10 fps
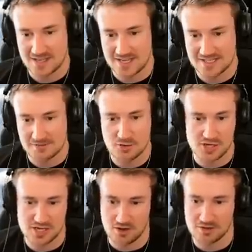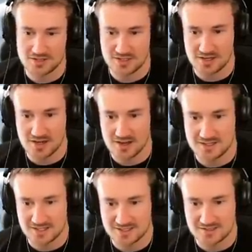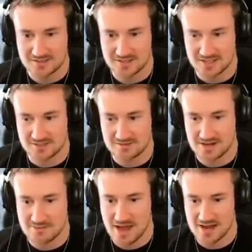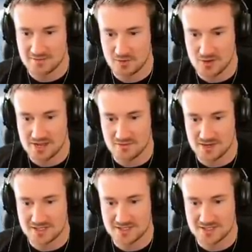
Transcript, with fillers: Thing is, I've got a yacht, so you know it doesn't really matter. But we're